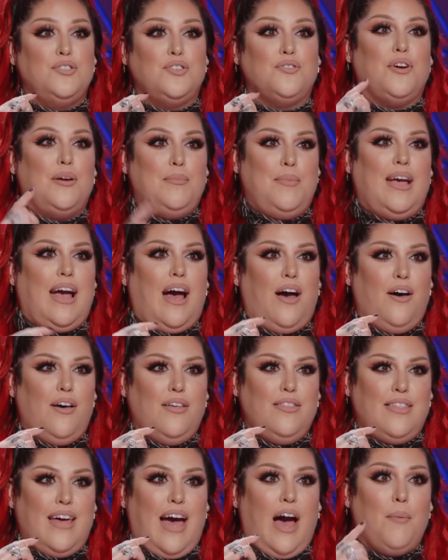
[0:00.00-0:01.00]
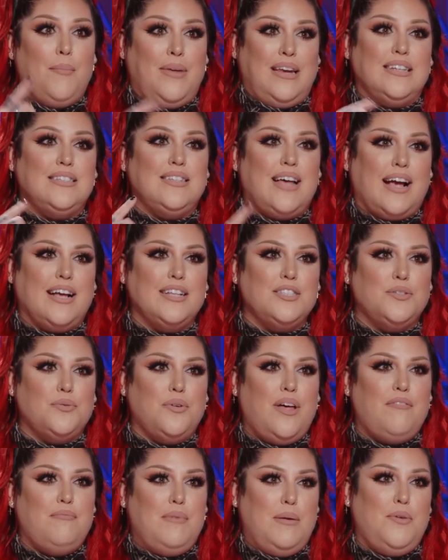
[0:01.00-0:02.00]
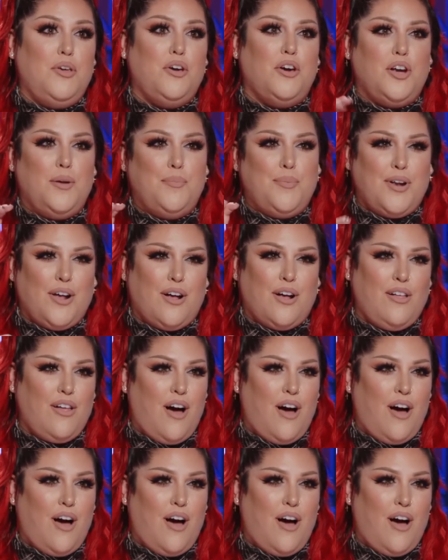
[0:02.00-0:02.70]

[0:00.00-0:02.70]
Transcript: screaming out how many seconds were left, maybe you could have put a